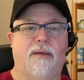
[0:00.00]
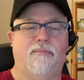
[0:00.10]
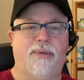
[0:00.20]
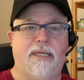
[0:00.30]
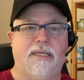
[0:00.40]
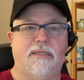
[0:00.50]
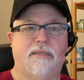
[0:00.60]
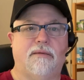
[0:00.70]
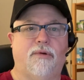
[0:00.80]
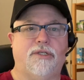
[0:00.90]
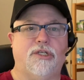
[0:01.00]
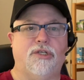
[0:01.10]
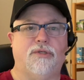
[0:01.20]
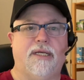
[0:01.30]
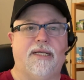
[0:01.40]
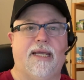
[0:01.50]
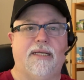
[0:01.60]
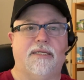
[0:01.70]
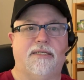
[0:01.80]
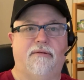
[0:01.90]
bees, which is usually an
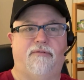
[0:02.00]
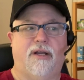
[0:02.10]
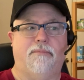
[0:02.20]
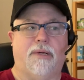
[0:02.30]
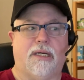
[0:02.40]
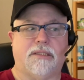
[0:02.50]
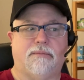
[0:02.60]
8 to 10 frame box.